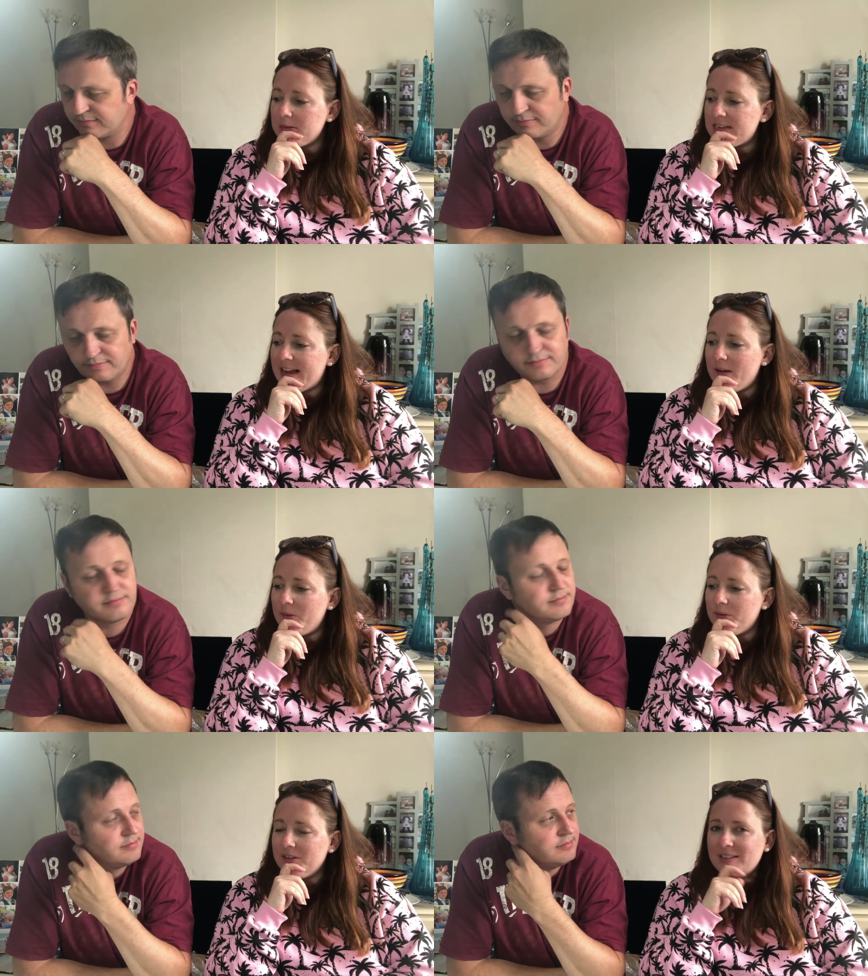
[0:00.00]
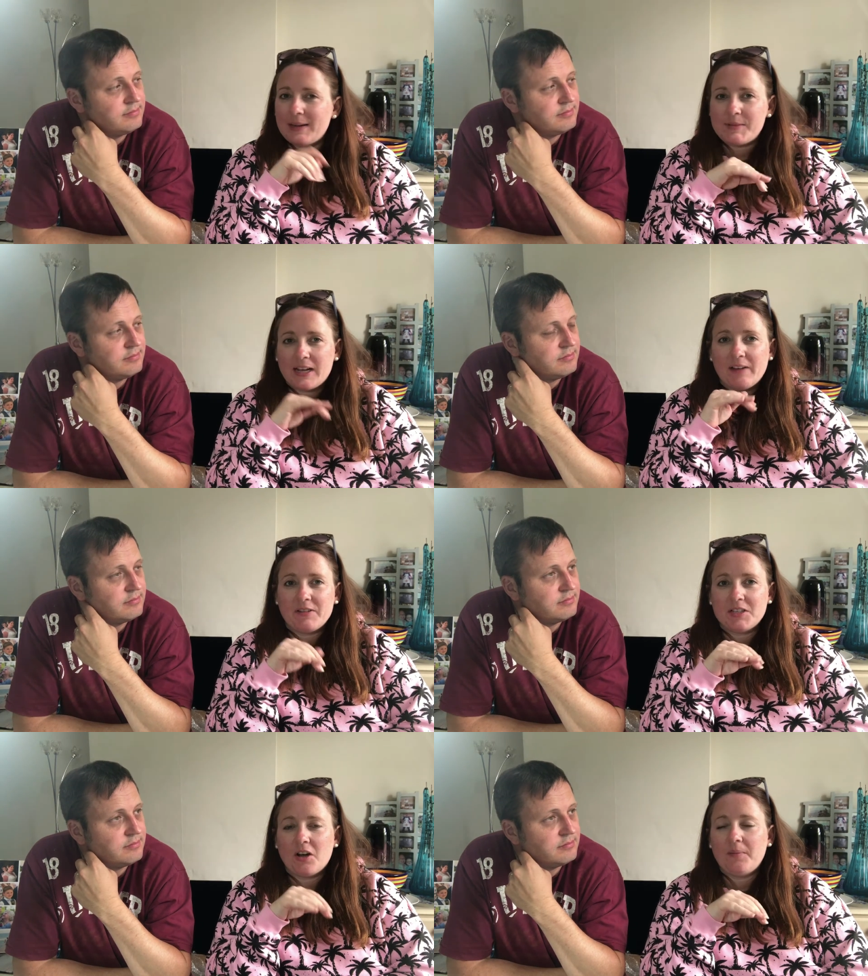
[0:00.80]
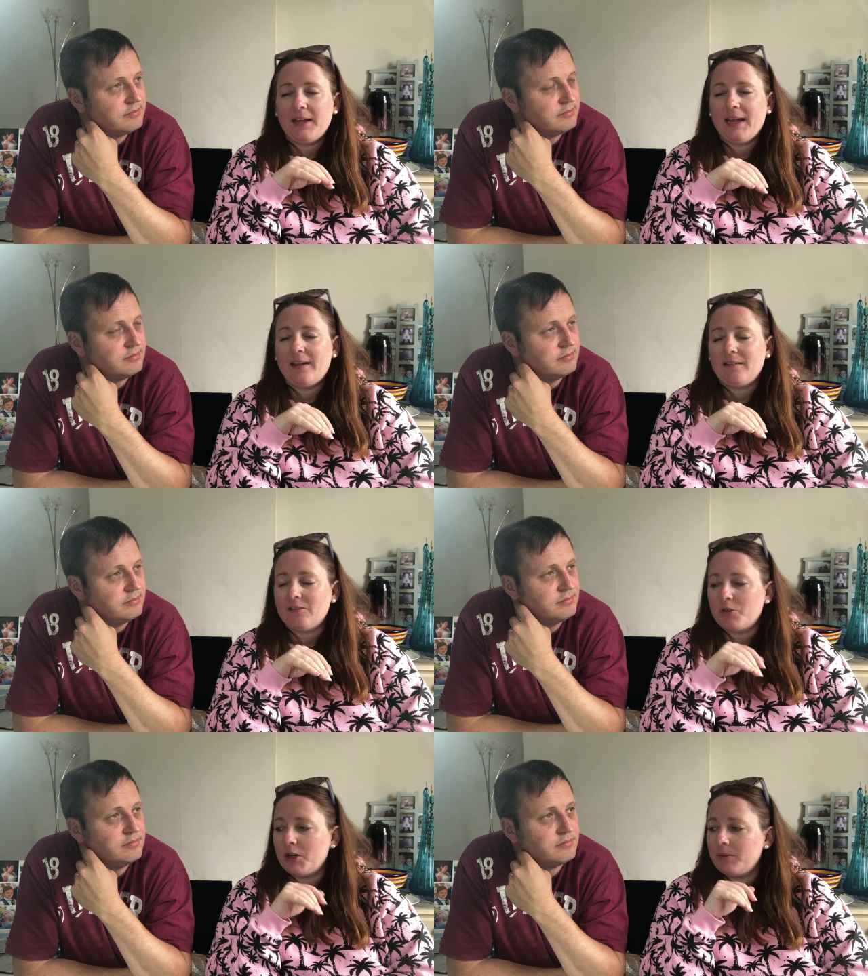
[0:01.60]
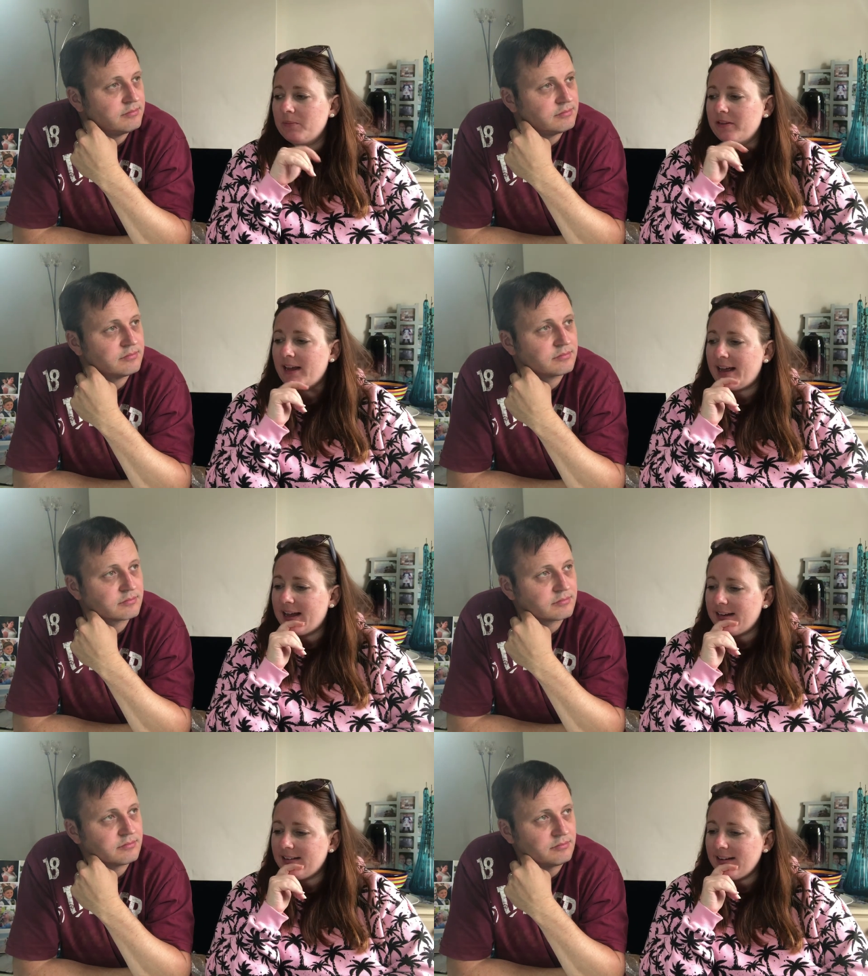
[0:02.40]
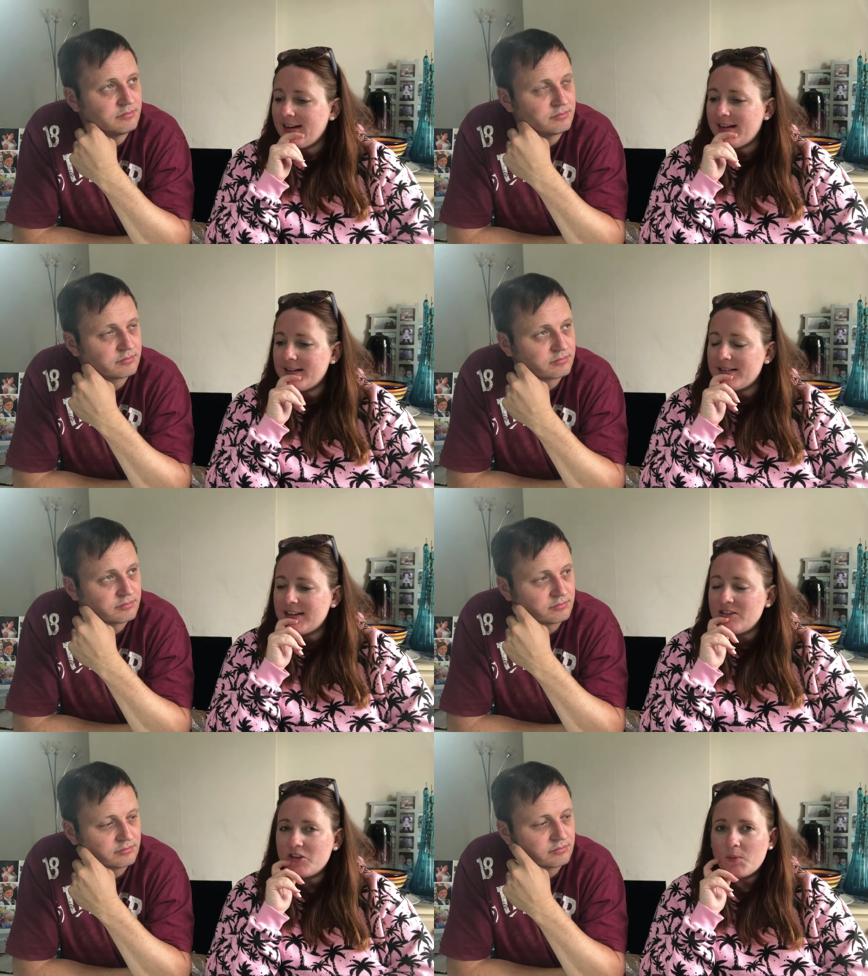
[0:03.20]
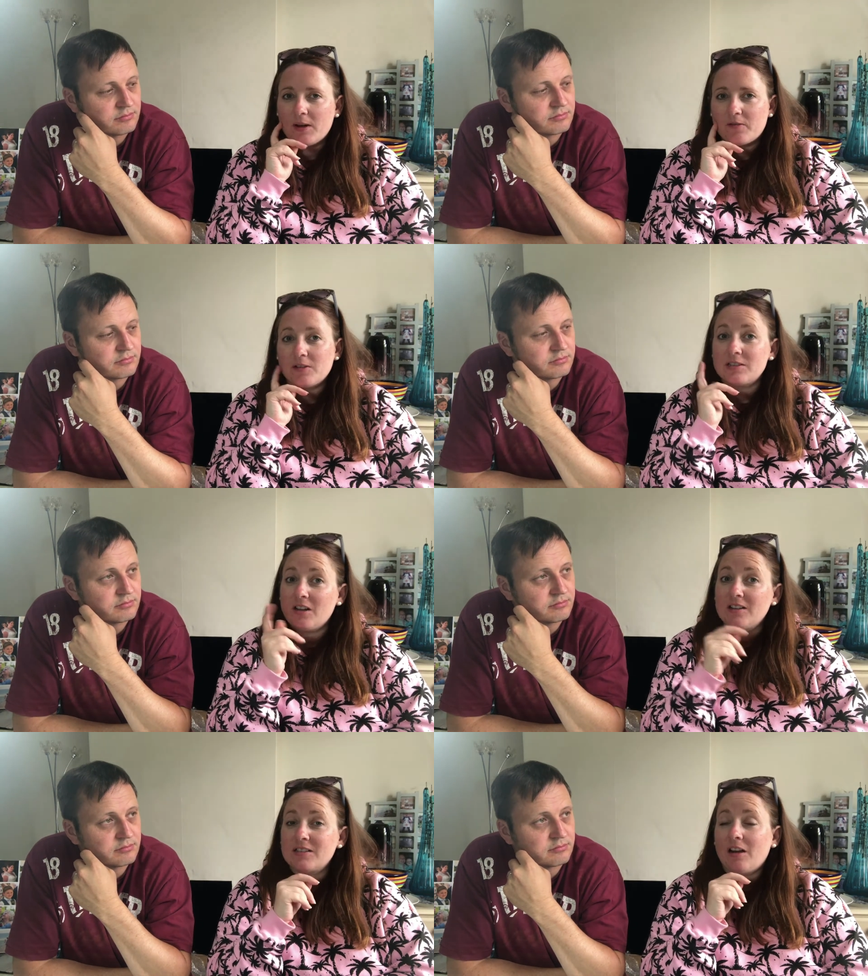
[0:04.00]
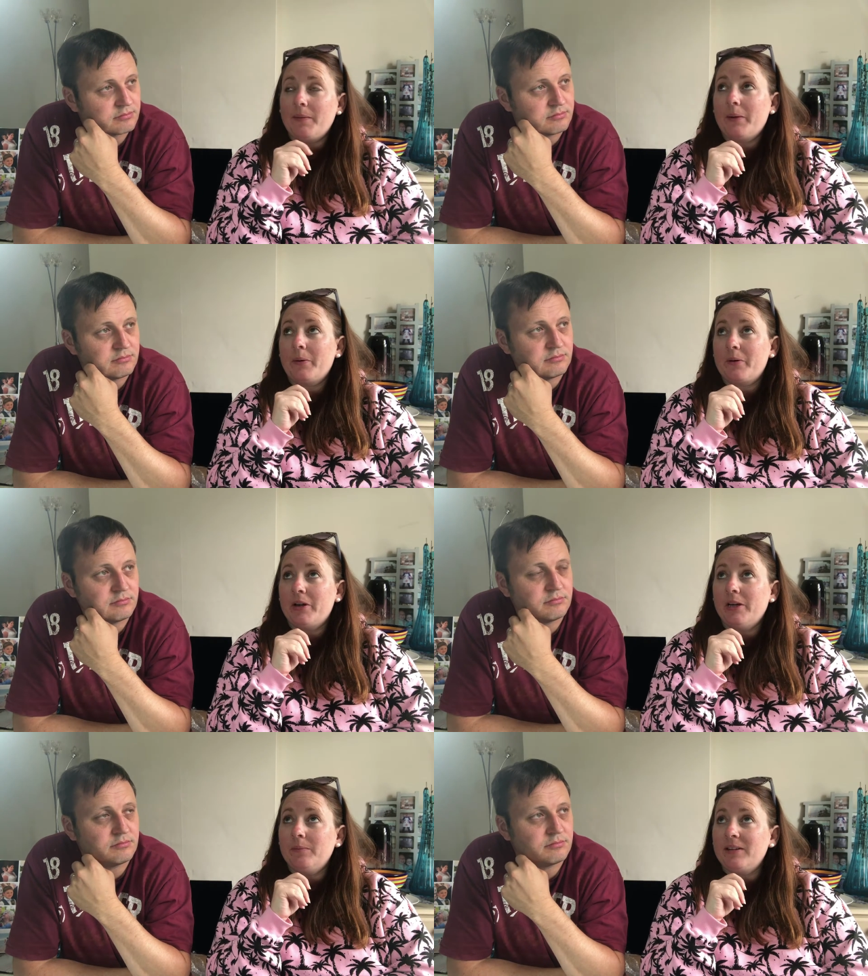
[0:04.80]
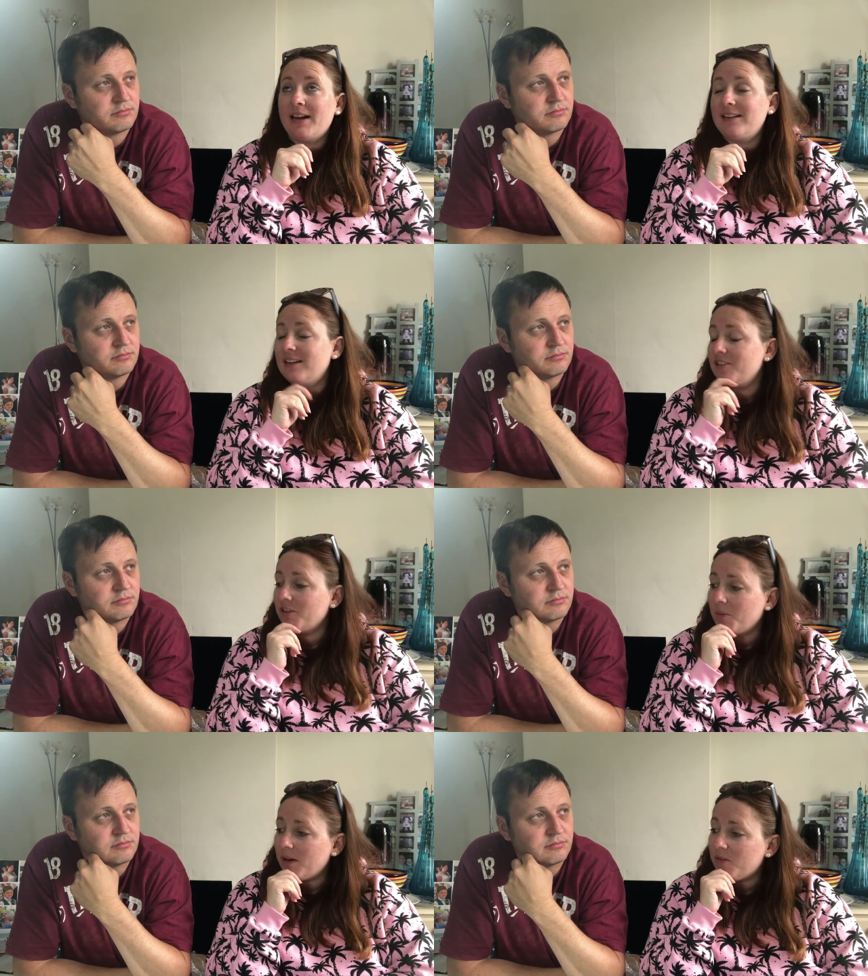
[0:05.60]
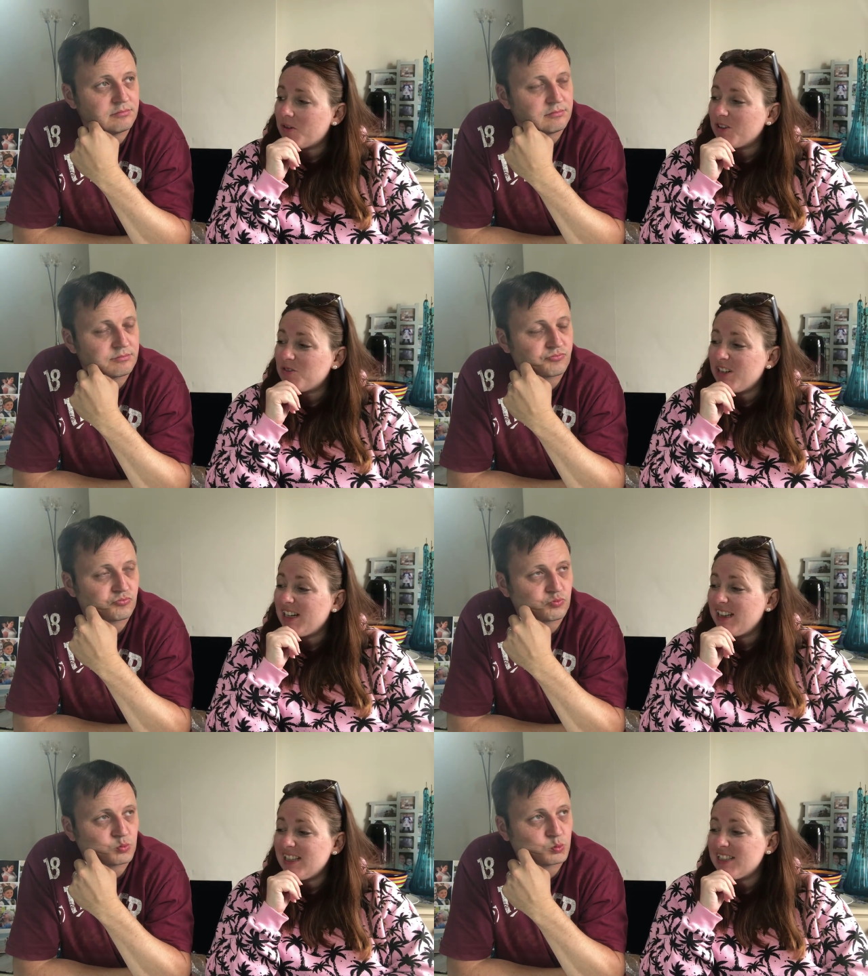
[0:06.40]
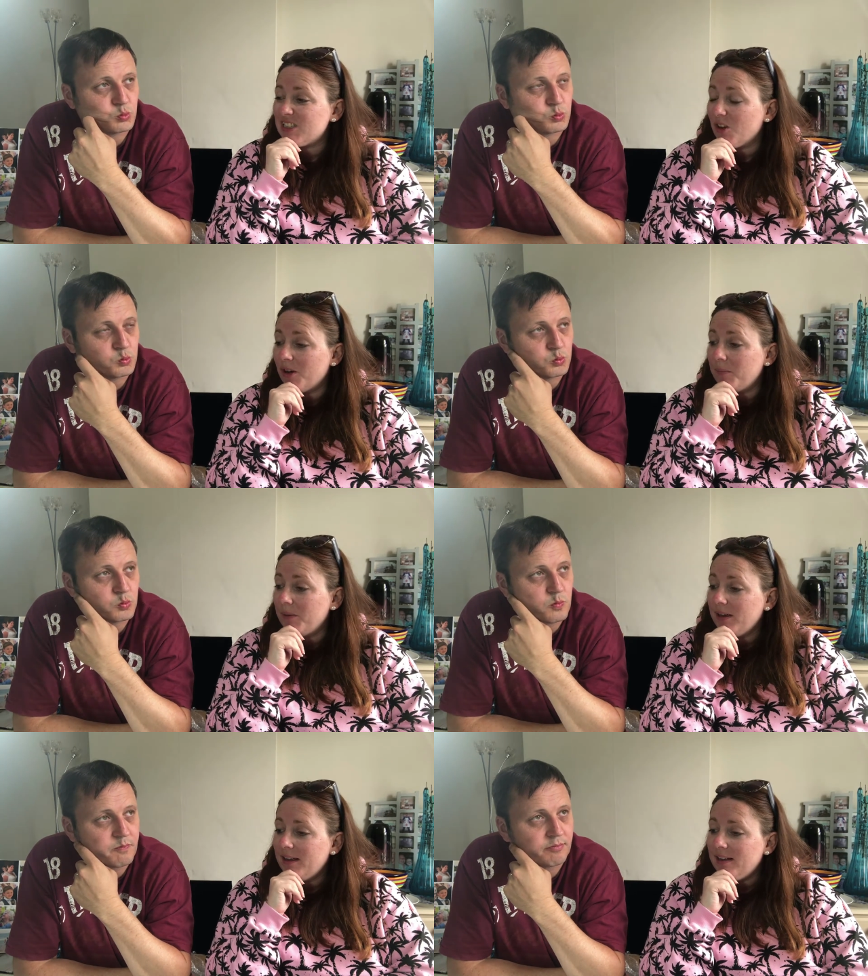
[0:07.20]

Speaker 1: to a town, the same town every time they get groomed, and it didn't do well for us last time they were groomed, and it didn't do well for us really this time,